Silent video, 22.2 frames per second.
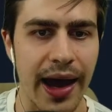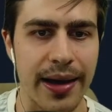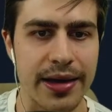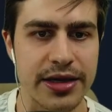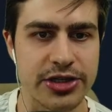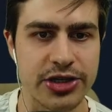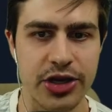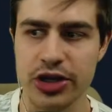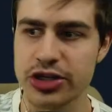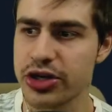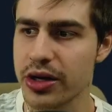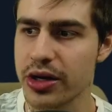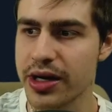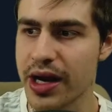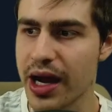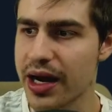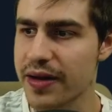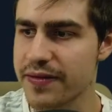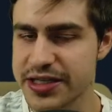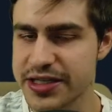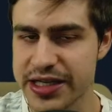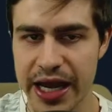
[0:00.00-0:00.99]
So it's not
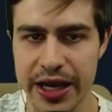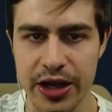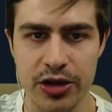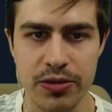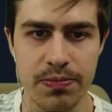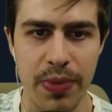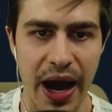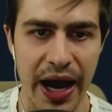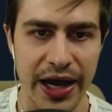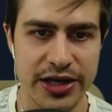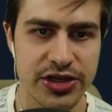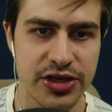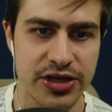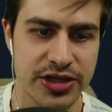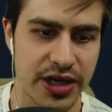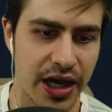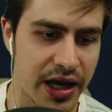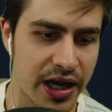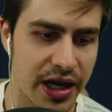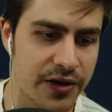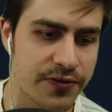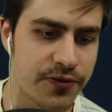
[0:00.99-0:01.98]
kind of saying goodbye to
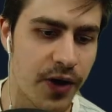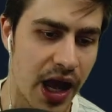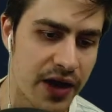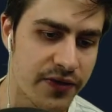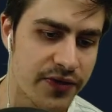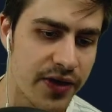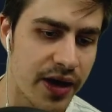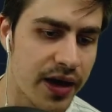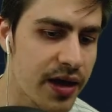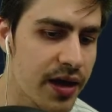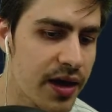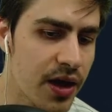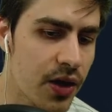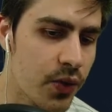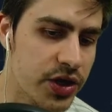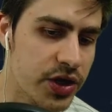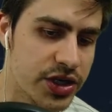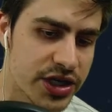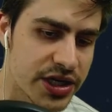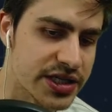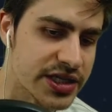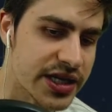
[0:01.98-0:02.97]
Saka forever. We're
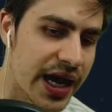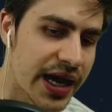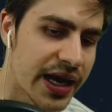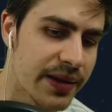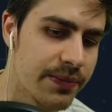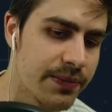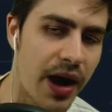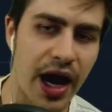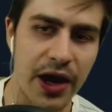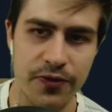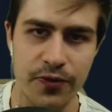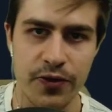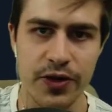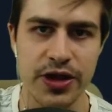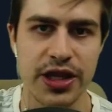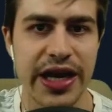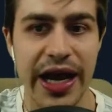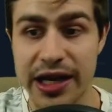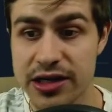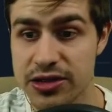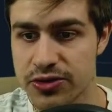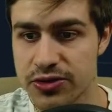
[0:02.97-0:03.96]
just saying bye for the
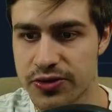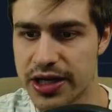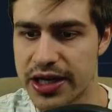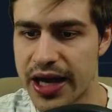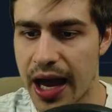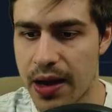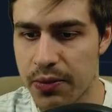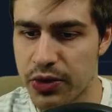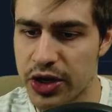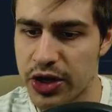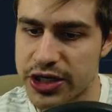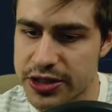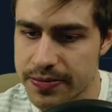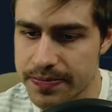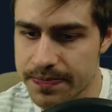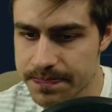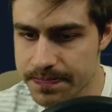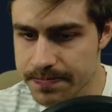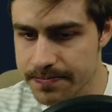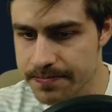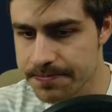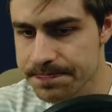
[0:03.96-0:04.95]
next 3 game weeks.
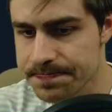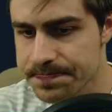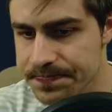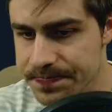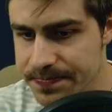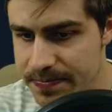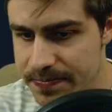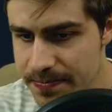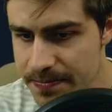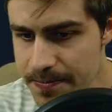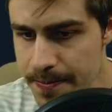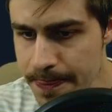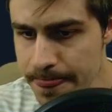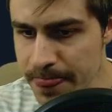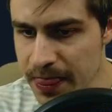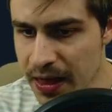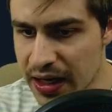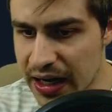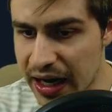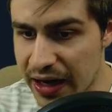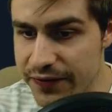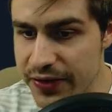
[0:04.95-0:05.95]

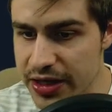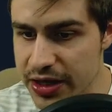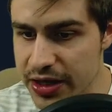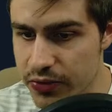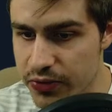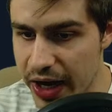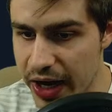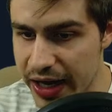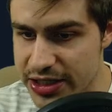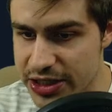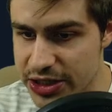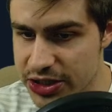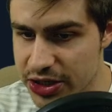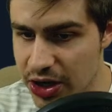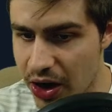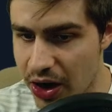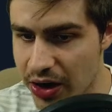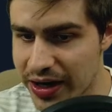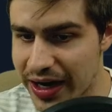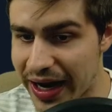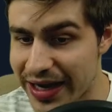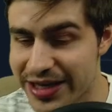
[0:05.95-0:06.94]
Loving the red
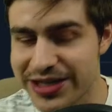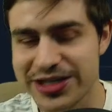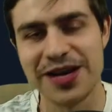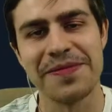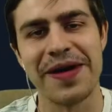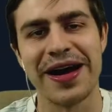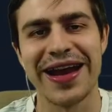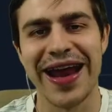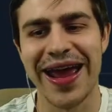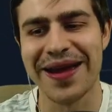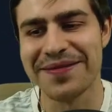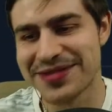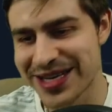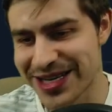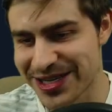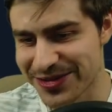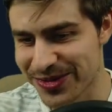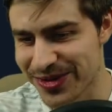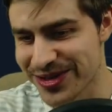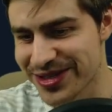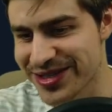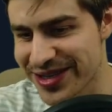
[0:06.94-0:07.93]
star next to my name,
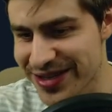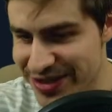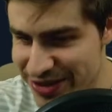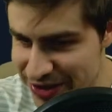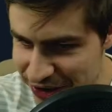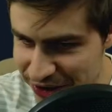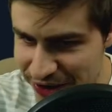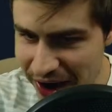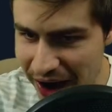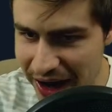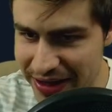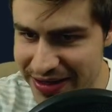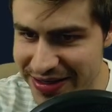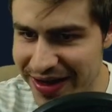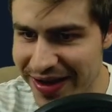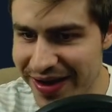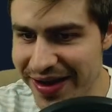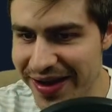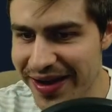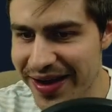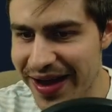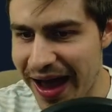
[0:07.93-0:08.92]
says Wilson. So great.
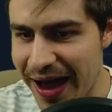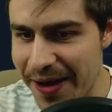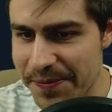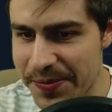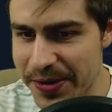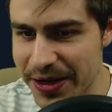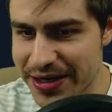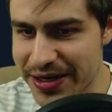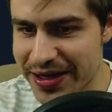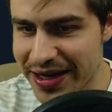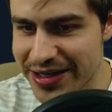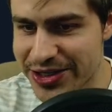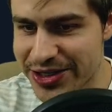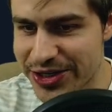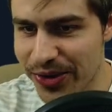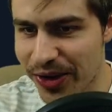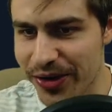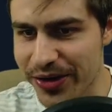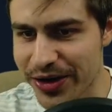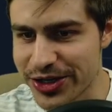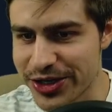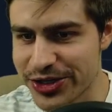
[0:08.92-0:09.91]
Happy that you
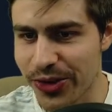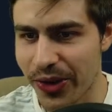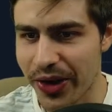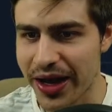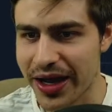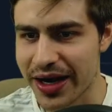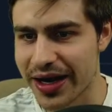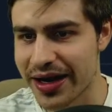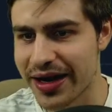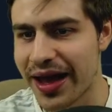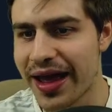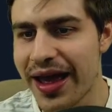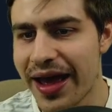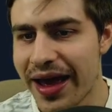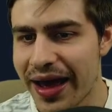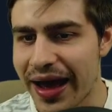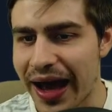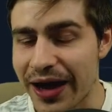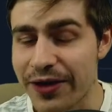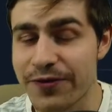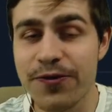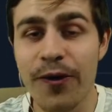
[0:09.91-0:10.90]
are enjoying it.
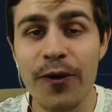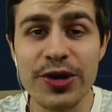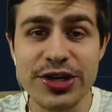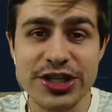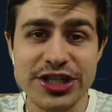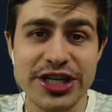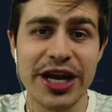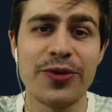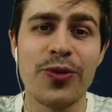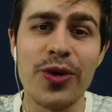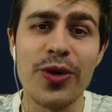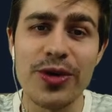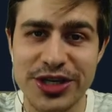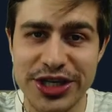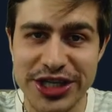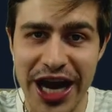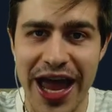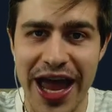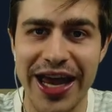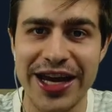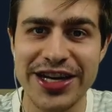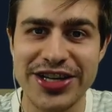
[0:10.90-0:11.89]
Unfortunately, it will
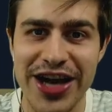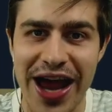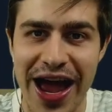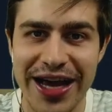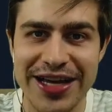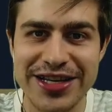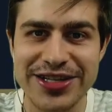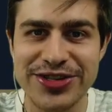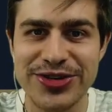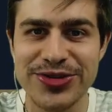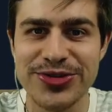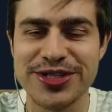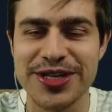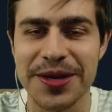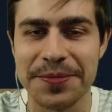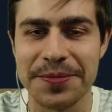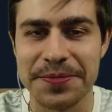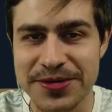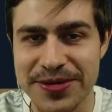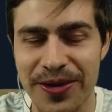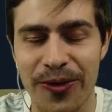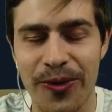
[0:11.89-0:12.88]
change as
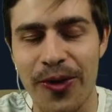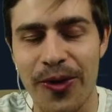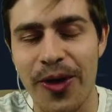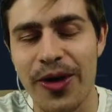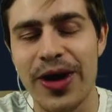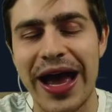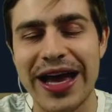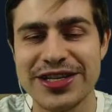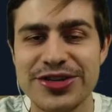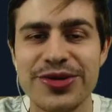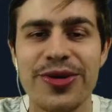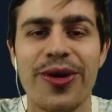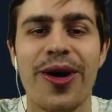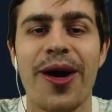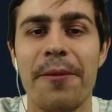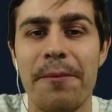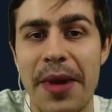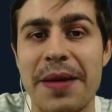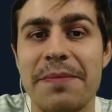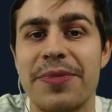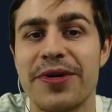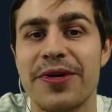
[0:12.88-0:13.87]
you are a
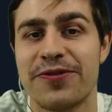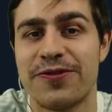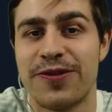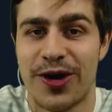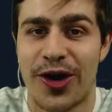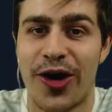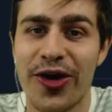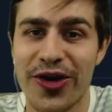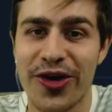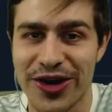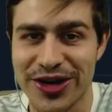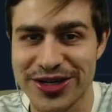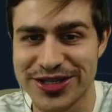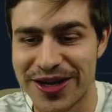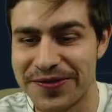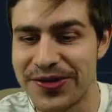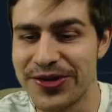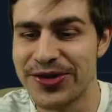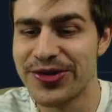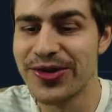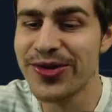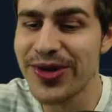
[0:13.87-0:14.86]
member for longer. So
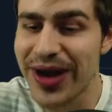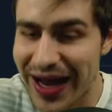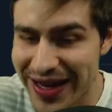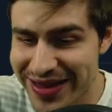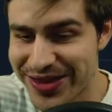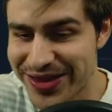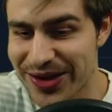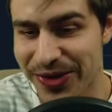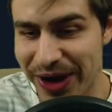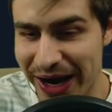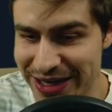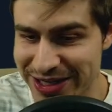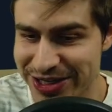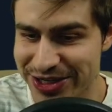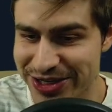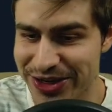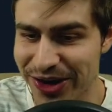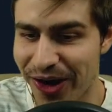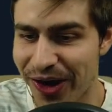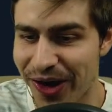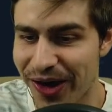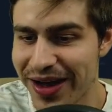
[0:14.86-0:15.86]
if you do like the red
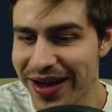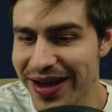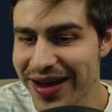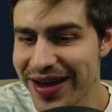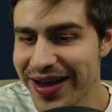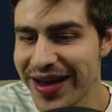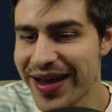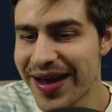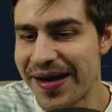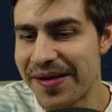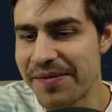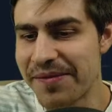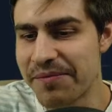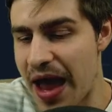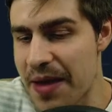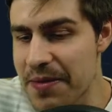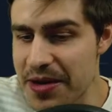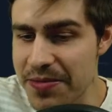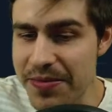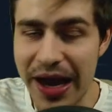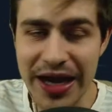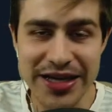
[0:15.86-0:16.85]
star,
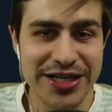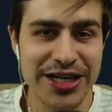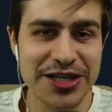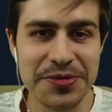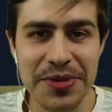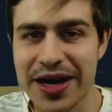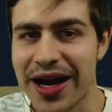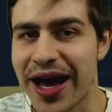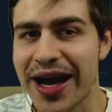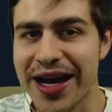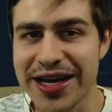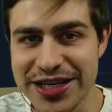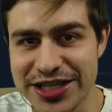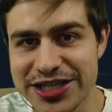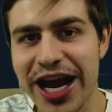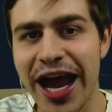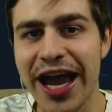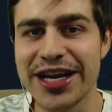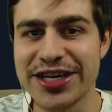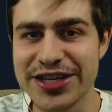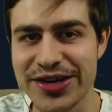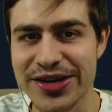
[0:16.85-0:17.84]
maybe message me and I can
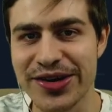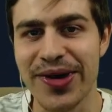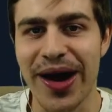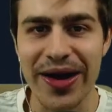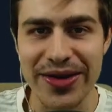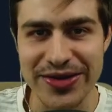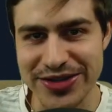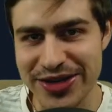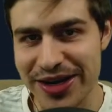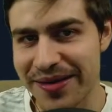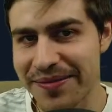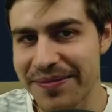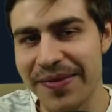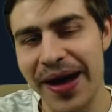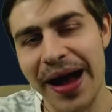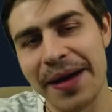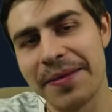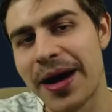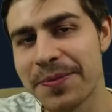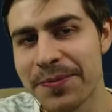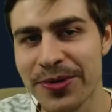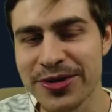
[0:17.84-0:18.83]
change it around. So
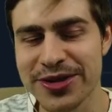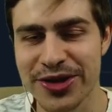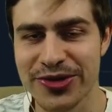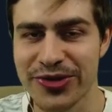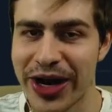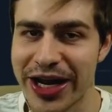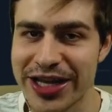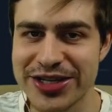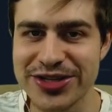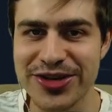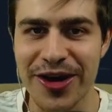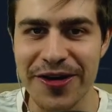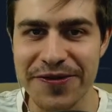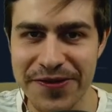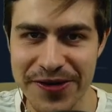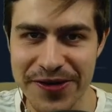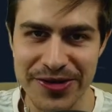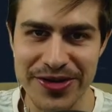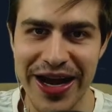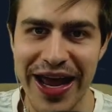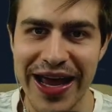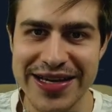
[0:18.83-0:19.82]
I might put the red star for
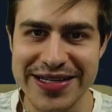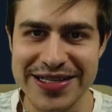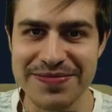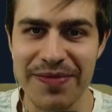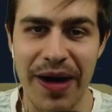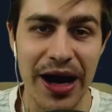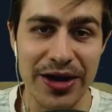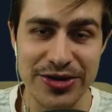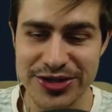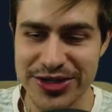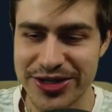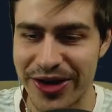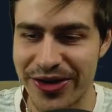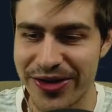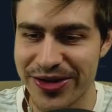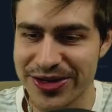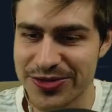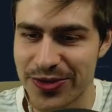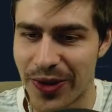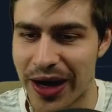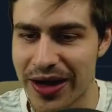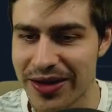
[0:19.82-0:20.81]
your next milestone
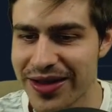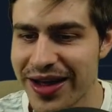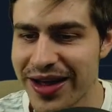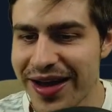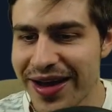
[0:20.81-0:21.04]
as well.